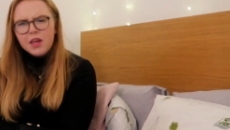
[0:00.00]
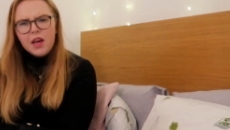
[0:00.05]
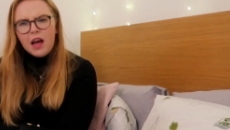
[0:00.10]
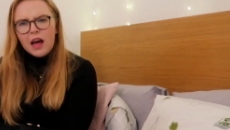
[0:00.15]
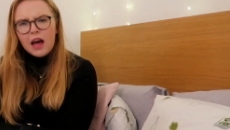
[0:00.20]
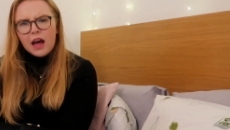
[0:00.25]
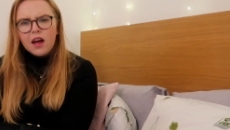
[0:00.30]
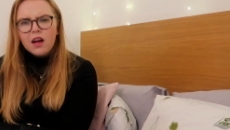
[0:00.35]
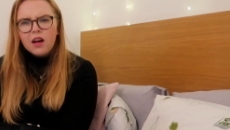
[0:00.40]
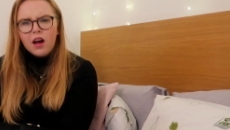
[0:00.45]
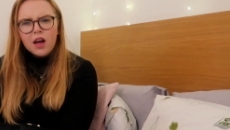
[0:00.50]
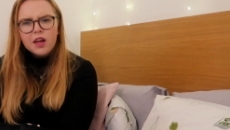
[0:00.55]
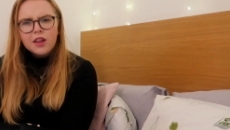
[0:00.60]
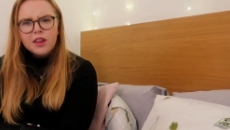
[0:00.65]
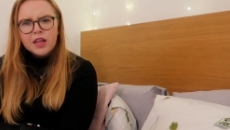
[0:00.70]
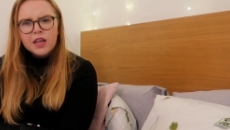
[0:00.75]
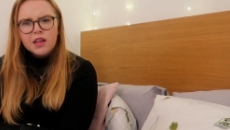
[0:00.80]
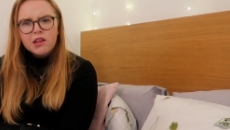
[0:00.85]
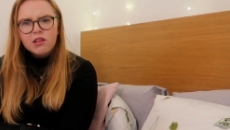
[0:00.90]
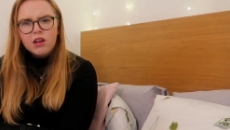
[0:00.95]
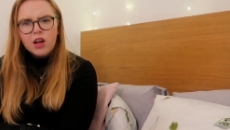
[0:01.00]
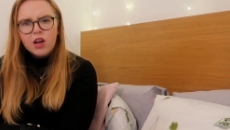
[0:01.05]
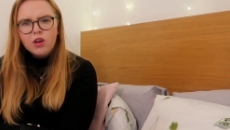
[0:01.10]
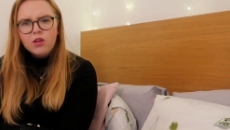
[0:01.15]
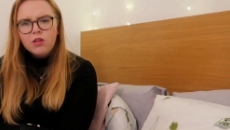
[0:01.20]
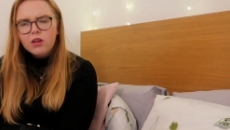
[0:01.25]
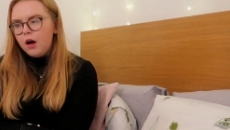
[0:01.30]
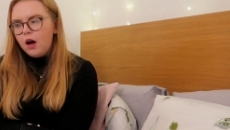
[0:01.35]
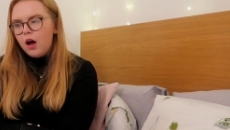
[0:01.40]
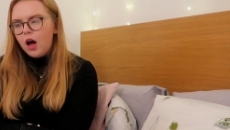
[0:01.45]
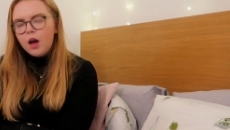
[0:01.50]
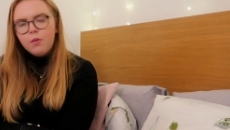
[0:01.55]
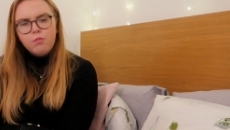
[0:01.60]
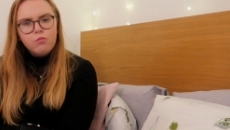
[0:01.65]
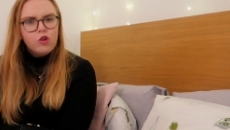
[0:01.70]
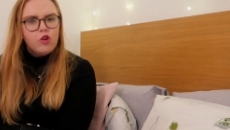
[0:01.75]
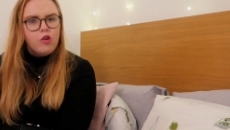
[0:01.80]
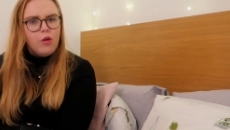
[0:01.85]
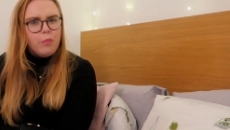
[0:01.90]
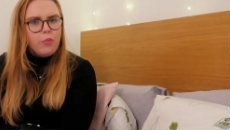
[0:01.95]
Yeah, I think so, but I'm
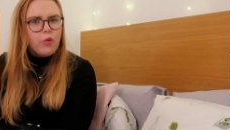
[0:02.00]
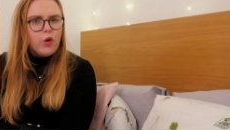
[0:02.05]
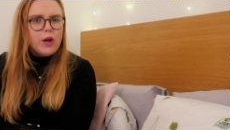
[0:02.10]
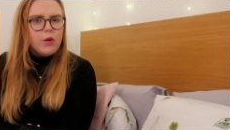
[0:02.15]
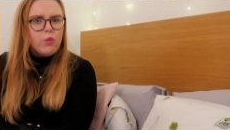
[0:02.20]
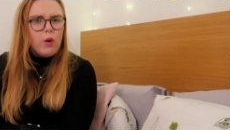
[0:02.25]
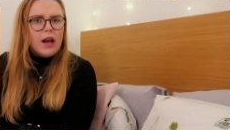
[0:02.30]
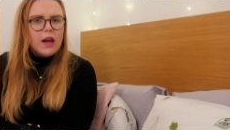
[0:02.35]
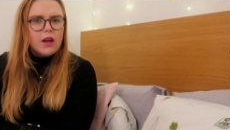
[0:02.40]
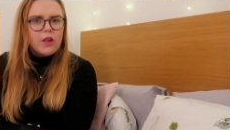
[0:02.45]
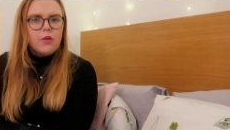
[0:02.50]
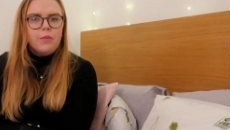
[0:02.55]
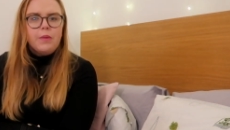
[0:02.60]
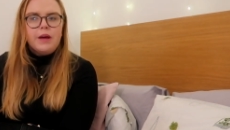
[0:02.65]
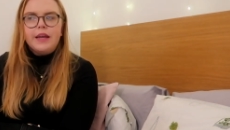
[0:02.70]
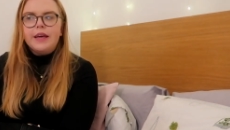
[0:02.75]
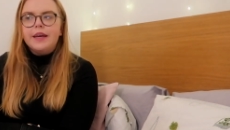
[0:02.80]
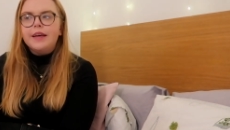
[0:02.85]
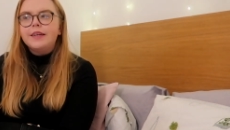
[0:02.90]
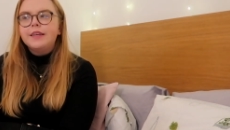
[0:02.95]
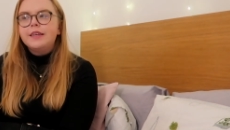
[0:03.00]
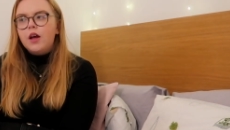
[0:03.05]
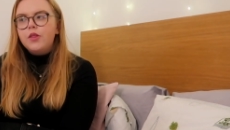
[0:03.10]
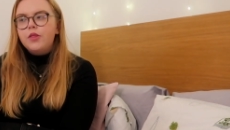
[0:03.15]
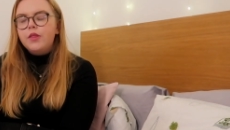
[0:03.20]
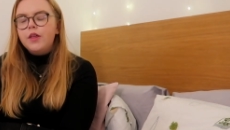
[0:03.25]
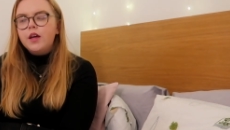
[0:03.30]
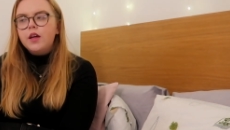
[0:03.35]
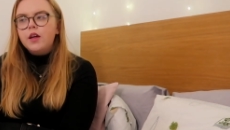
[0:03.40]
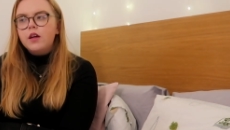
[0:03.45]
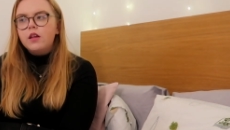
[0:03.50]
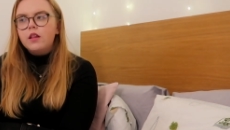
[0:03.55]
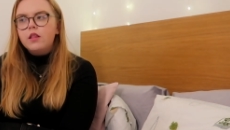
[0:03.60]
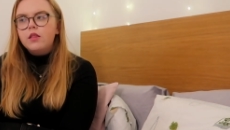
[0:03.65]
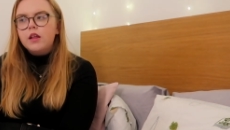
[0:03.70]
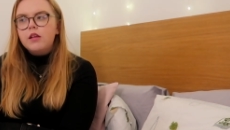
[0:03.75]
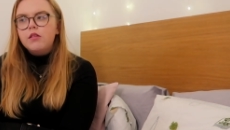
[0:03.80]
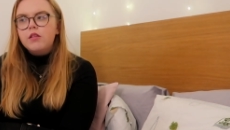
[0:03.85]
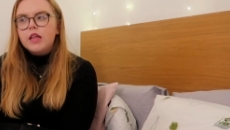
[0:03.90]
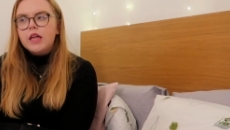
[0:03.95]
doing pretty well at the minute. I think
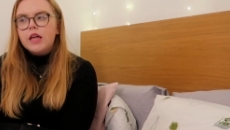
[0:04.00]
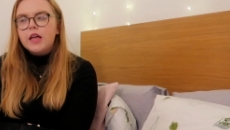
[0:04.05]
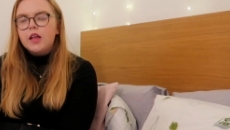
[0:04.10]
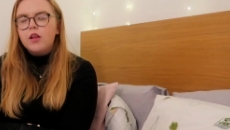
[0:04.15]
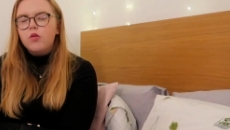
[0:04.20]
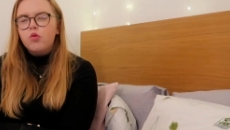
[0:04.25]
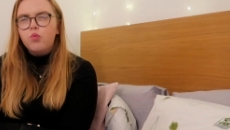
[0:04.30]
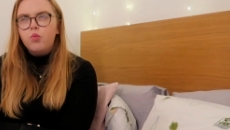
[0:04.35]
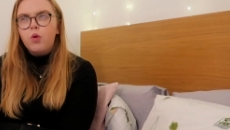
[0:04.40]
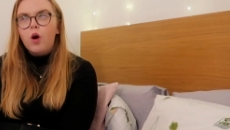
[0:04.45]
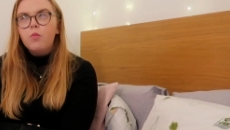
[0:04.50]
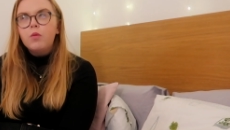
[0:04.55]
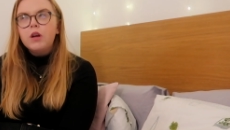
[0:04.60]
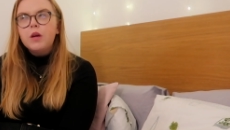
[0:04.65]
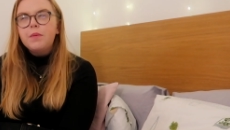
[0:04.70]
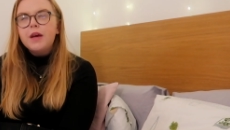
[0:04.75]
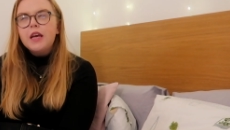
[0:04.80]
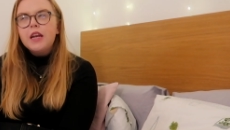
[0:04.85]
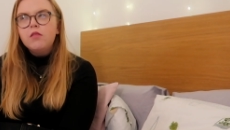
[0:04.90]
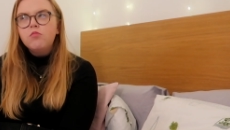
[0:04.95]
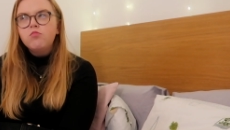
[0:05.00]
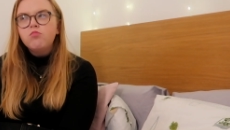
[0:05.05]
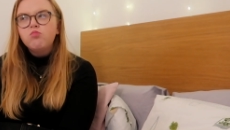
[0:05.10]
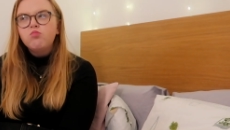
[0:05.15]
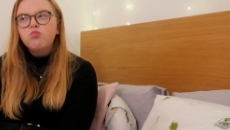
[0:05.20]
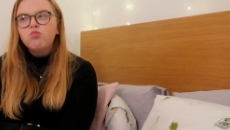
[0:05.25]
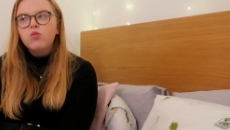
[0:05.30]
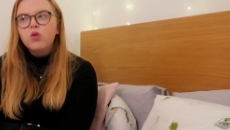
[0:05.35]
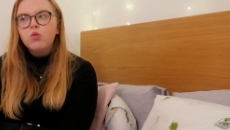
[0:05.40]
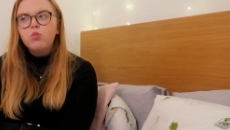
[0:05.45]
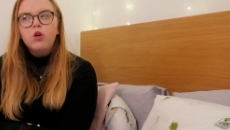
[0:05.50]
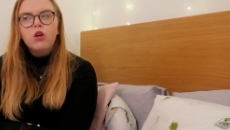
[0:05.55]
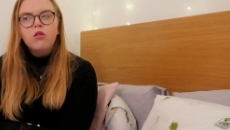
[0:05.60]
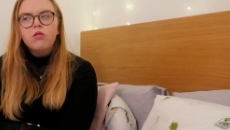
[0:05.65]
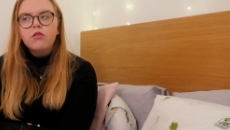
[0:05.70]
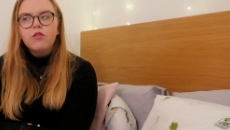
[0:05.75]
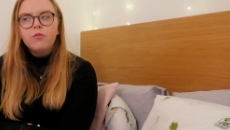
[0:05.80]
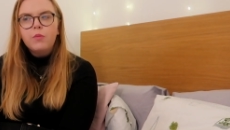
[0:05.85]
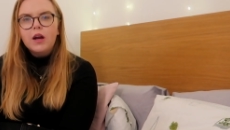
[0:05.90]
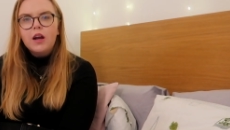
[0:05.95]
this year has probably been the
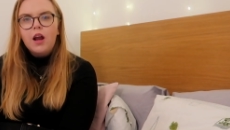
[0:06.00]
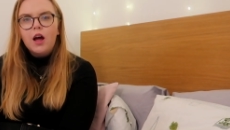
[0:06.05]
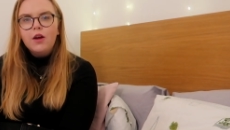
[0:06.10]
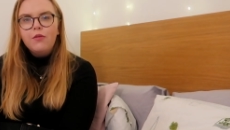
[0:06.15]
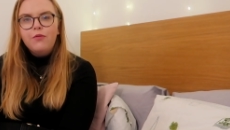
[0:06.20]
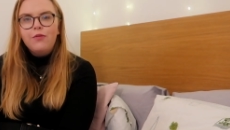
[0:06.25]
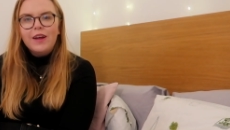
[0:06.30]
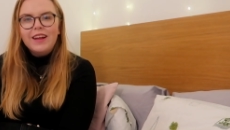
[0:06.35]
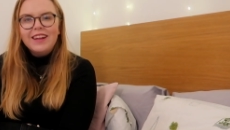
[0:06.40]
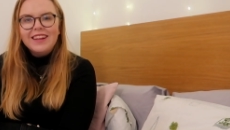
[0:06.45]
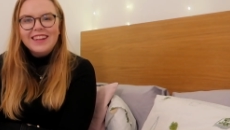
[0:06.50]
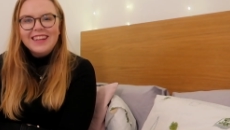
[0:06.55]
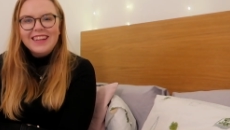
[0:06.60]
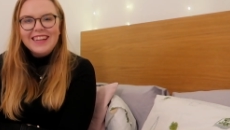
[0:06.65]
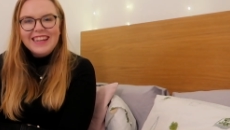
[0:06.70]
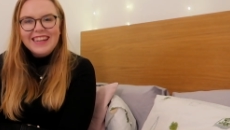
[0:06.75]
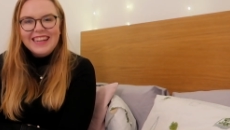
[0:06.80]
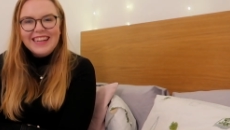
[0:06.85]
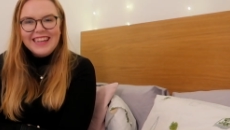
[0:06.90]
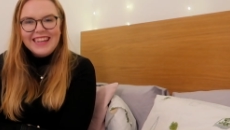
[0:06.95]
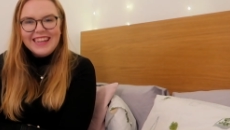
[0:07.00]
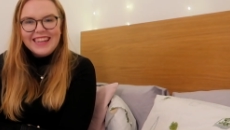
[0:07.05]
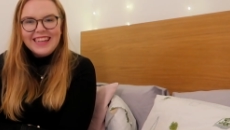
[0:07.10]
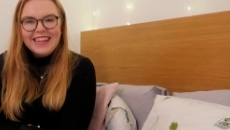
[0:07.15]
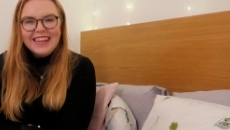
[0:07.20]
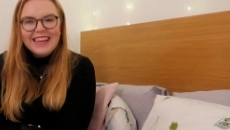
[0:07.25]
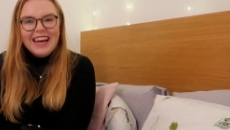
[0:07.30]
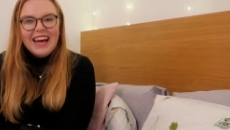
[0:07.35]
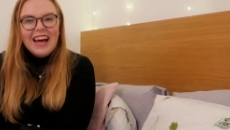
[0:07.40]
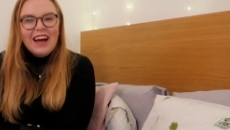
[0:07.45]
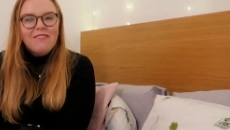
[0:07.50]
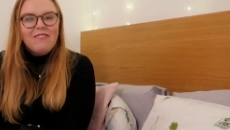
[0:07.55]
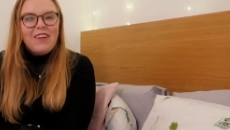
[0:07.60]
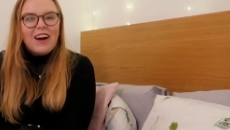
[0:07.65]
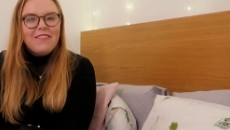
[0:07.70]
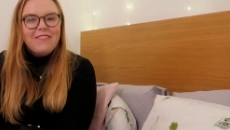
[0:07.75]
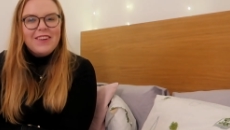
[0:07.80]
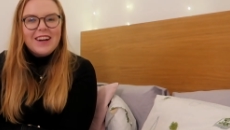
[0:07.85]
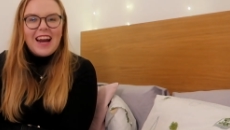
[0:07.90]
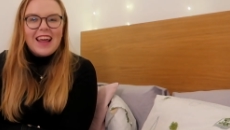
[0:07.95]
worst of my life, but
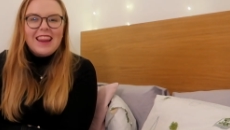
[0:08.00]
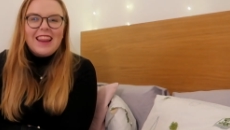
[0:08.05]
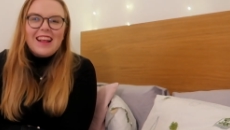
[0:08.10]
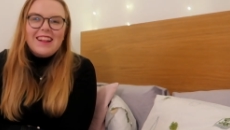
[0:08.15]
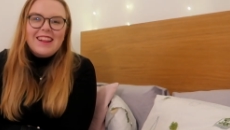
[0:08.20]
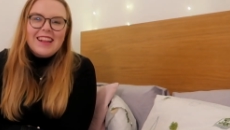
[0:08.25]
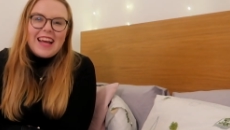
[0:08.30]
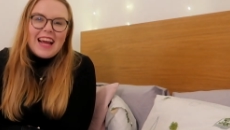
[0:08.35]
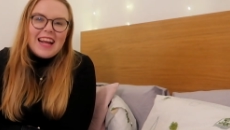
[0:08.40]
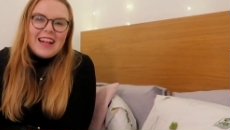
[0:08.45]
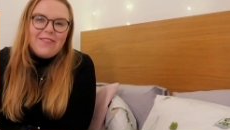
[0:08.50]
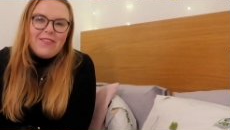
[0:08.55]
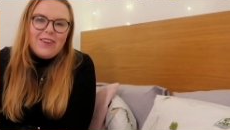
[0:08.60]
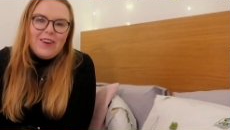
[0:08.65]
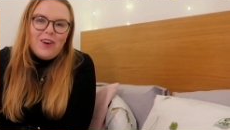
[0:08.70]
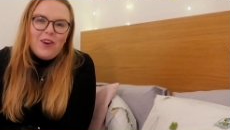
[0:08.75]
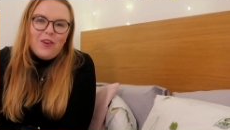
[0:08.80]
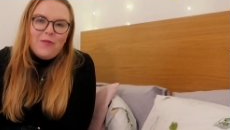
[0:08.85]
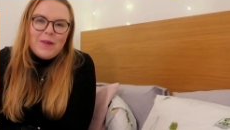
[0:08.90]
I feel like that's the case for a lot